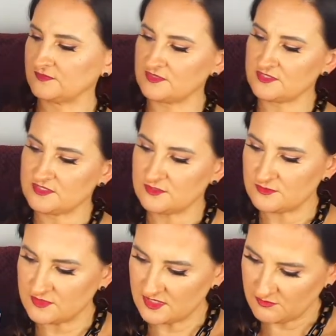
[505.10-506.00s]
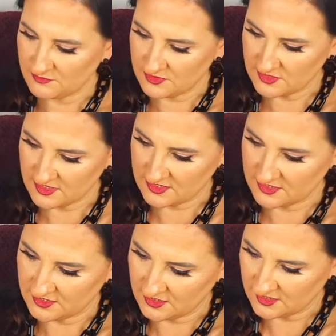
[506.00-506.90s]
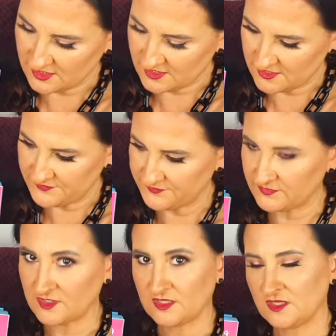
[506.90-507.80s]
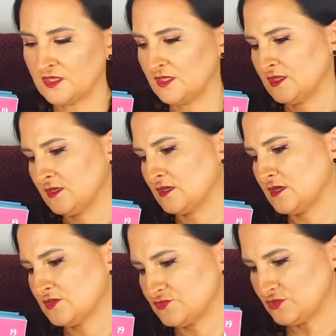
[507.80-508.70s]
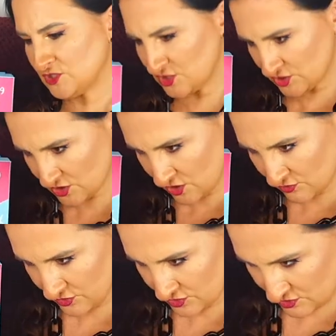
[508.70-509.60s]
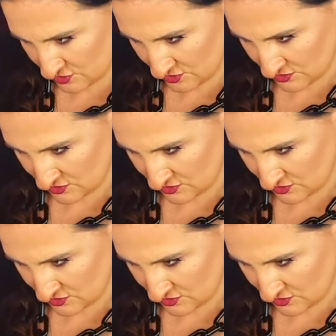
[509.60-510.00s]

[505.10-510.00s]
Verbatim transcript: So number 9 here, can't really show you